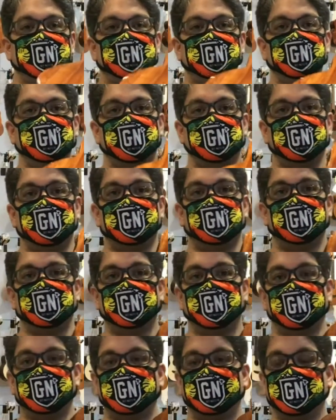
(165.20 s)
if you want a
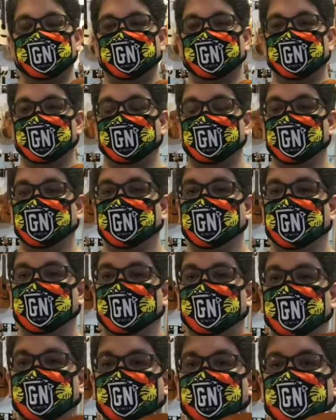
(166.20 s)
more clear
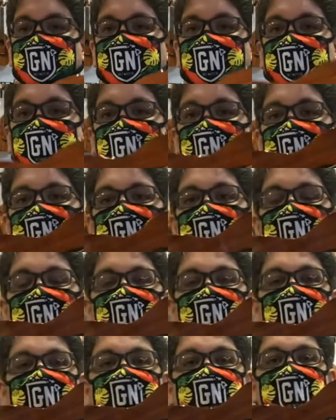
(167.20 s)

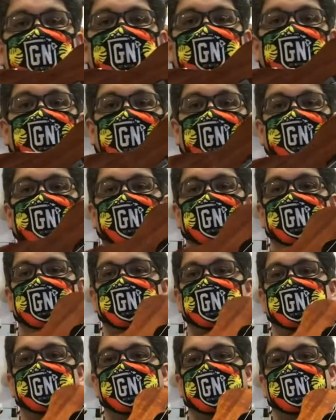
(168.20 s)
set of pictures.
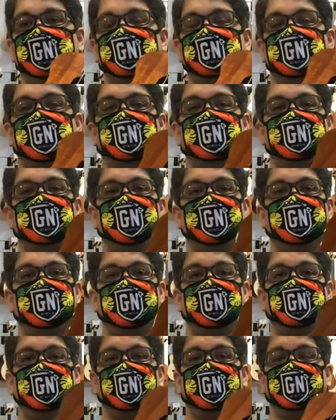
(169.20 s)
But yeah,
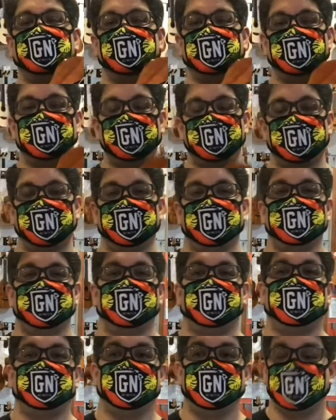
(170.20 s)
definitely check this
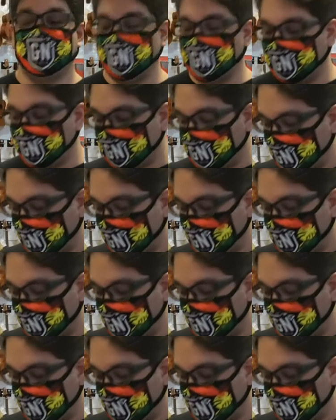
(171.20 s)
out. This is one of